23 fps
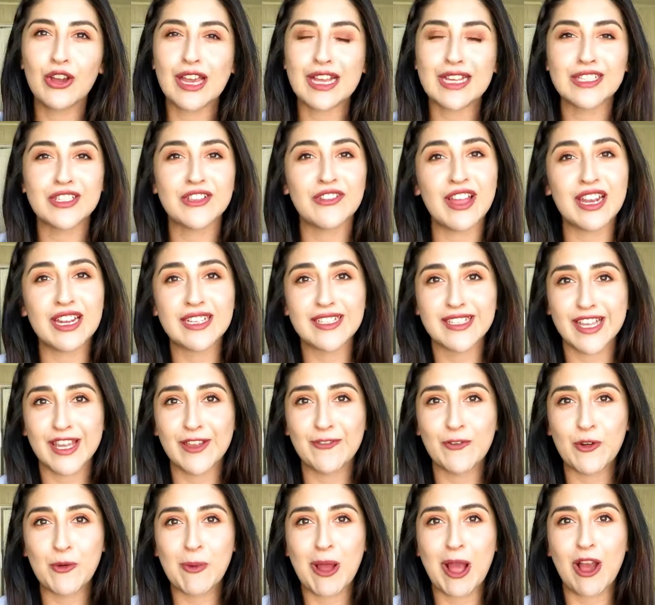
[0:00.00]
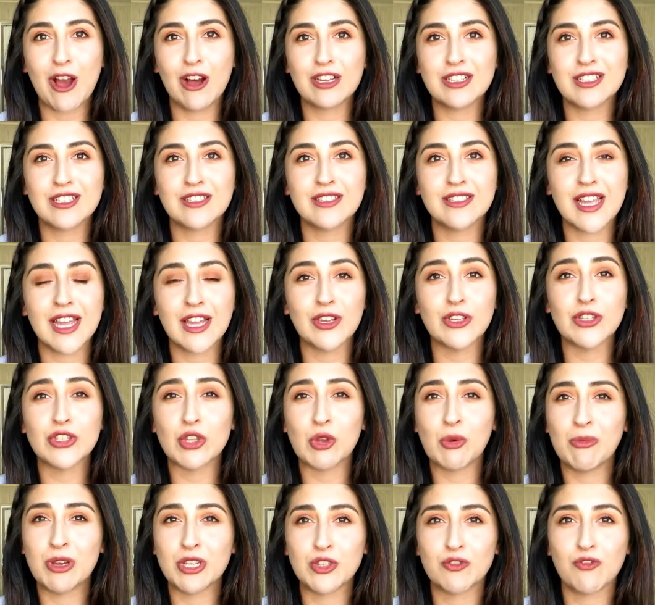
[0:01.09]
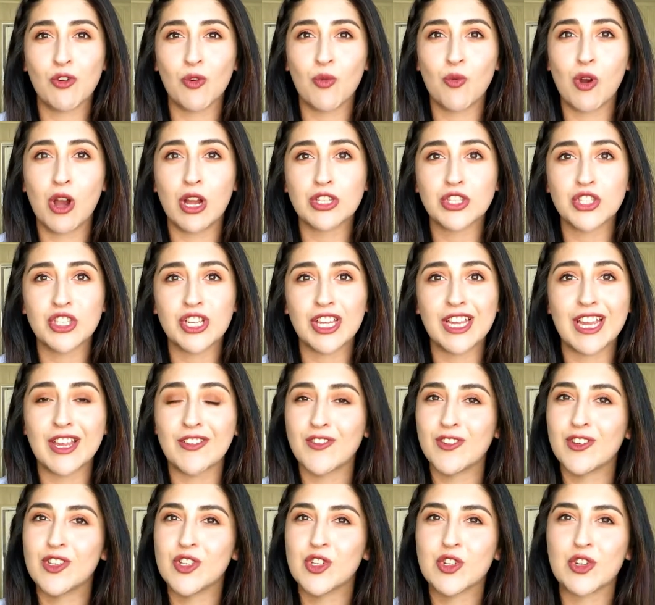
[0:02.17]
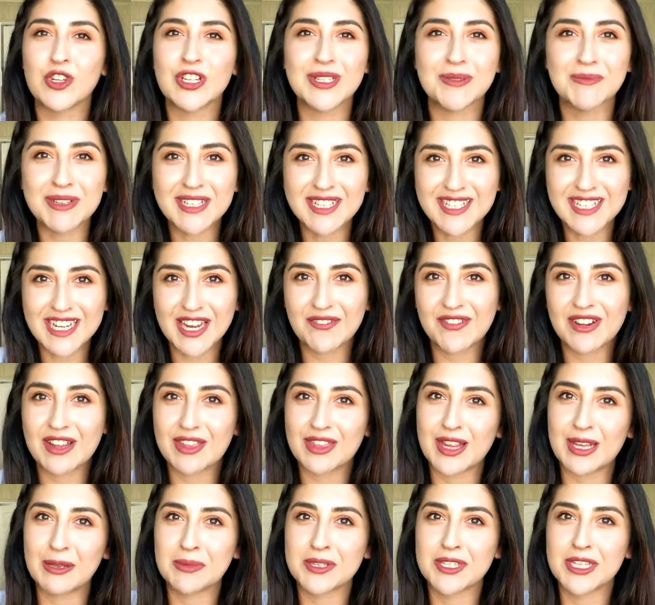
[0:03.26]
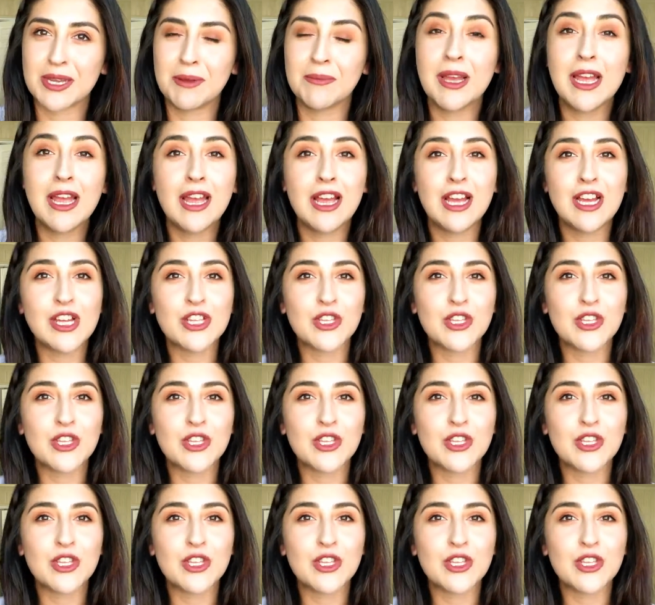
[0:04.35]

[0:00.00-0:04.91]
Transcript: okay so that is it for my haul thank you so much for watching if you enjoyed please give it a thumbs up